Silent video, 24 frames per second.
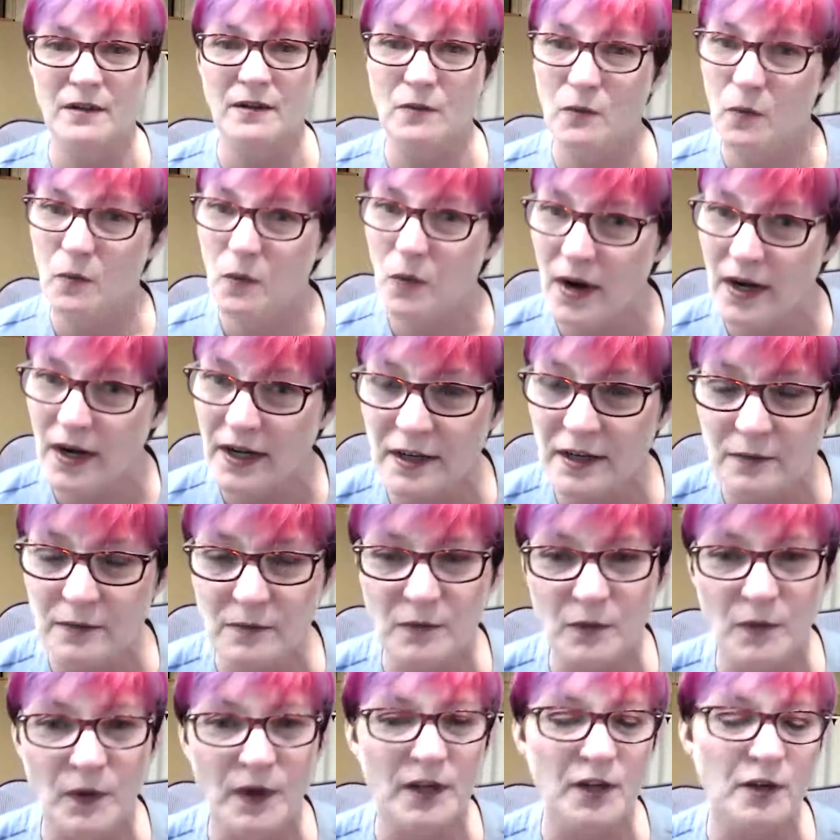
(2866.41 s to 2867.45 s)
What are
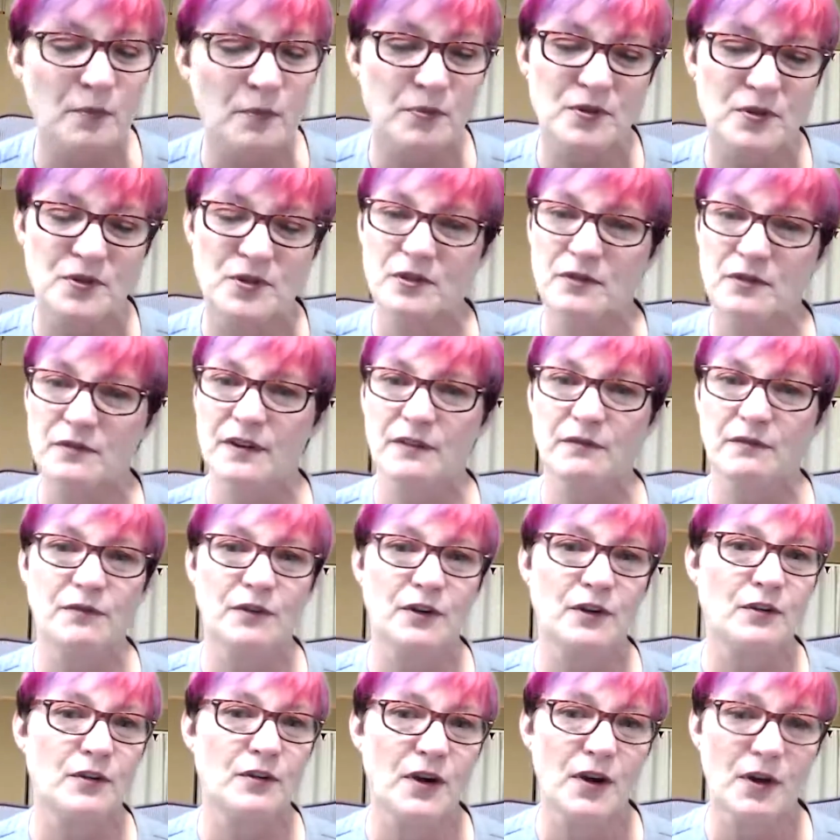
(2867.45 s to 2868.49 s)
you preserving for
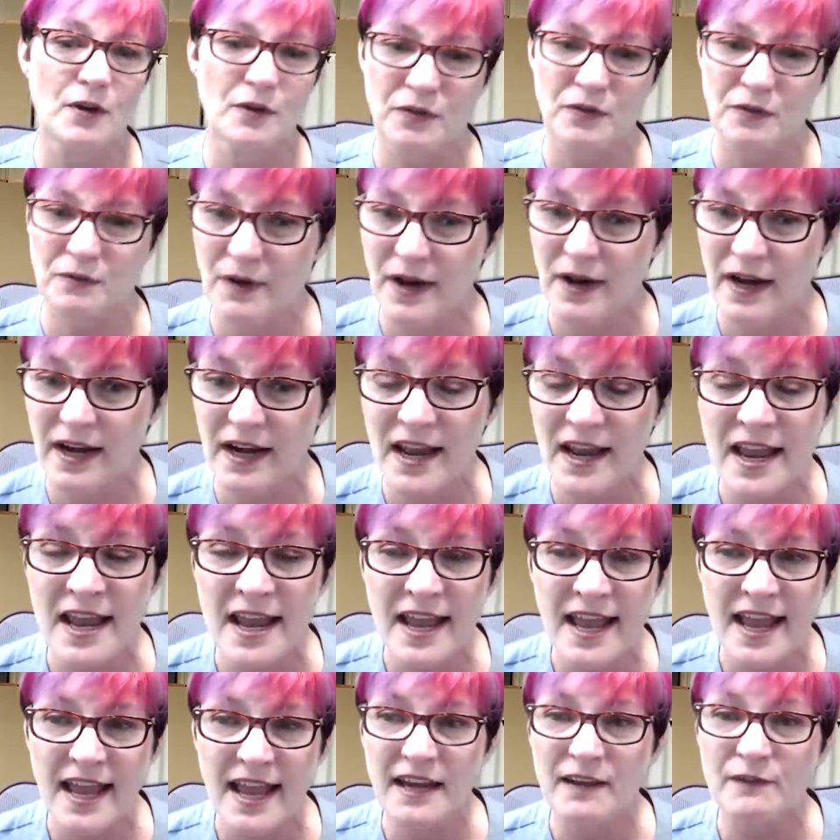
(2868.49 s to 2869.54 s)
growth, right?
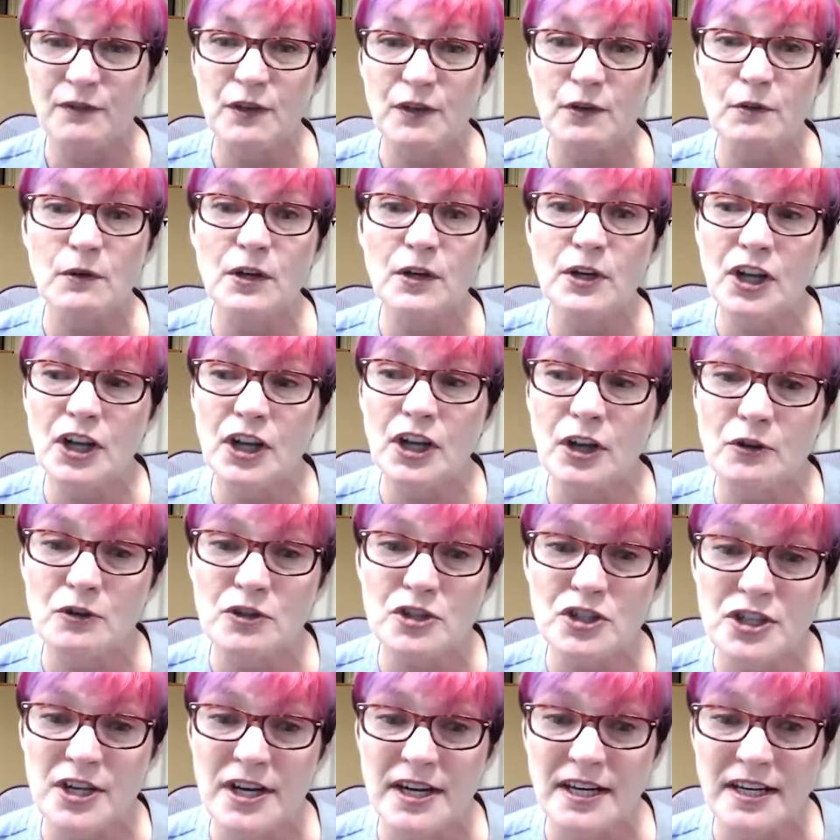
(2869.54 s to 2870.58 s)
And if you are
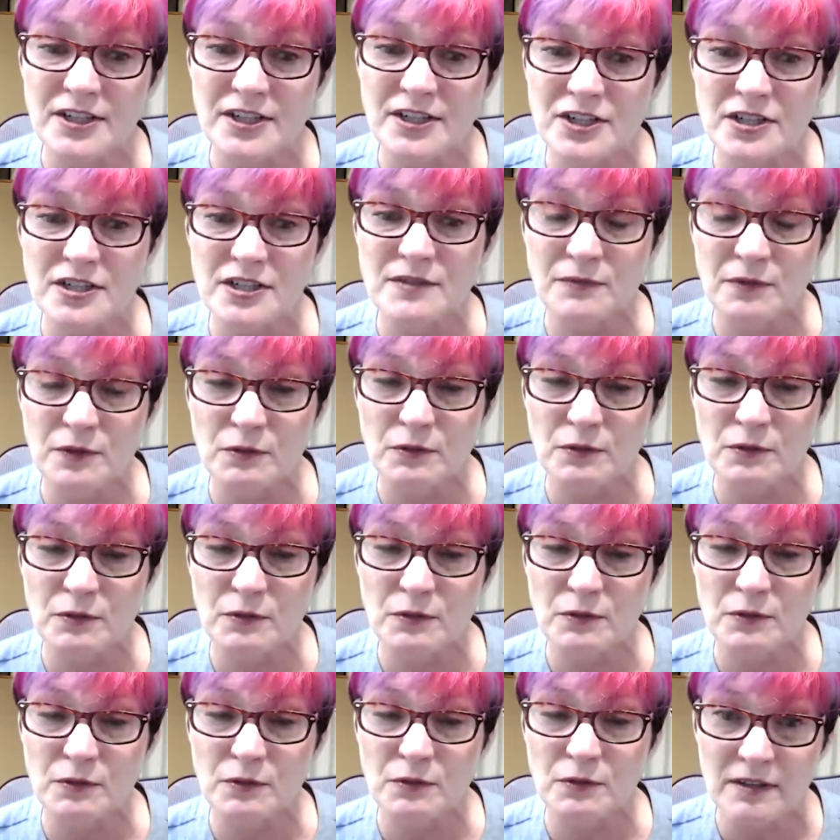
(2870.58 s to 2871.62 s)
negotiating just for
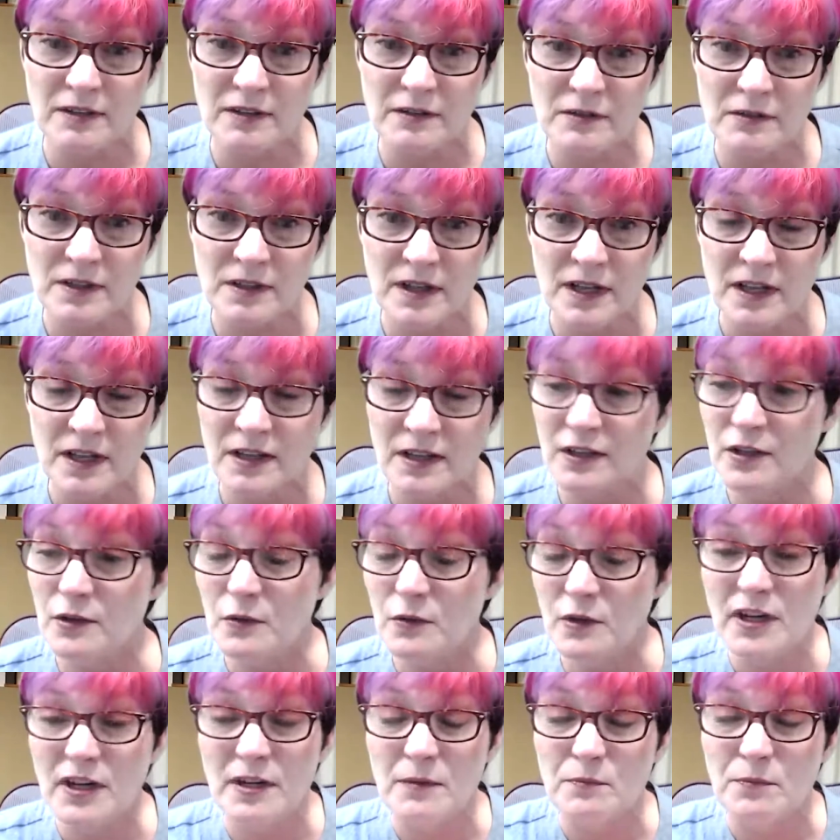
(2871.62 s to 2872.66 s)
revenue, you
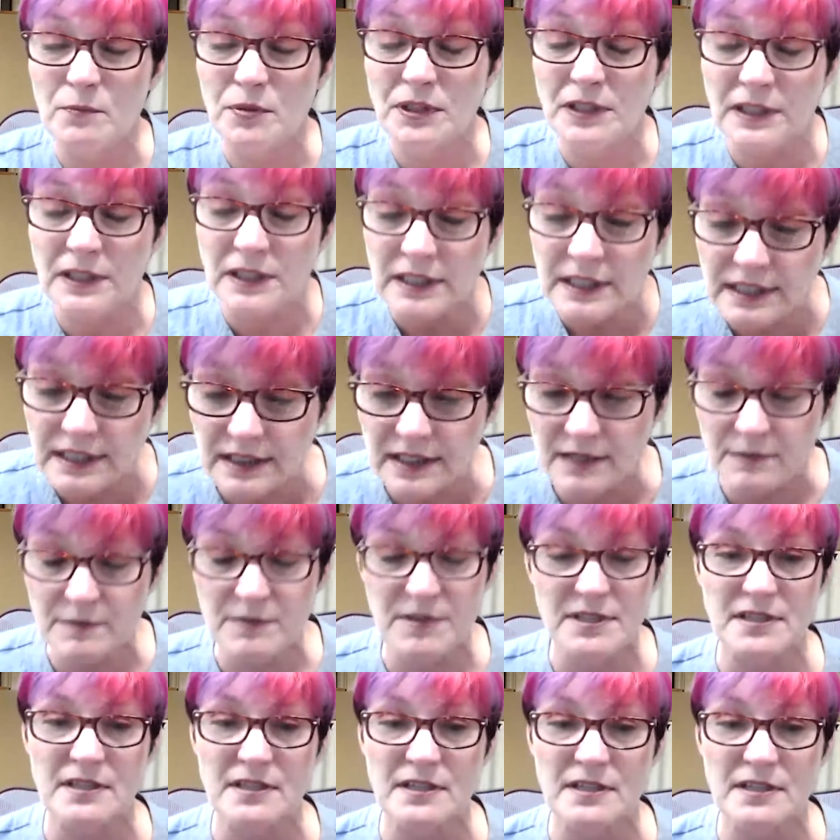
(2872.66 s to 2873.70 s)
are completely
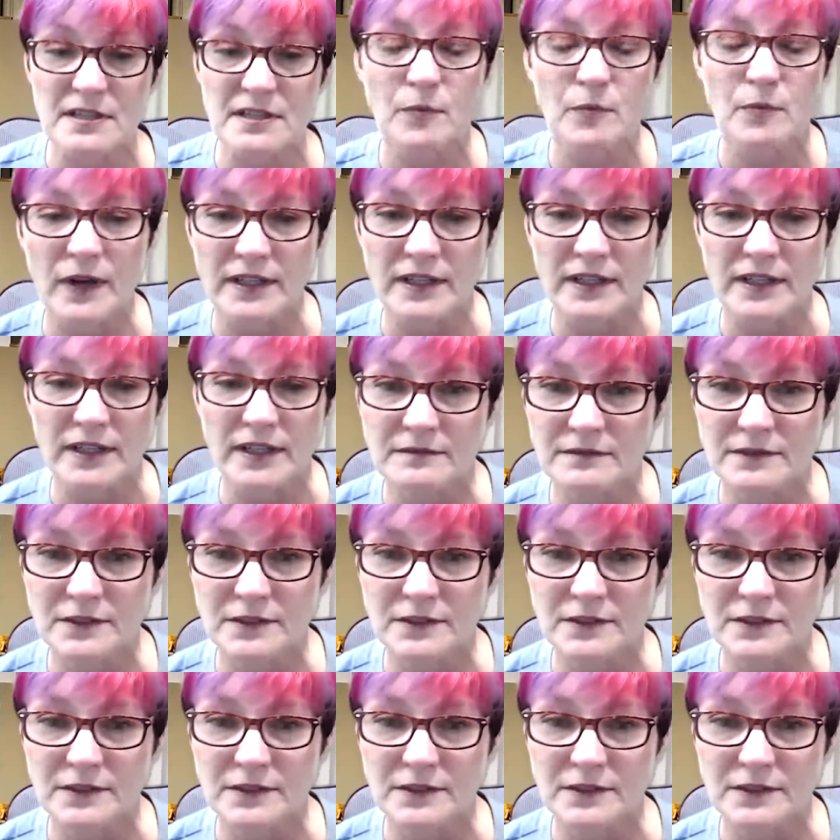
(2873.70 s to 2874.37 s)
missing the point.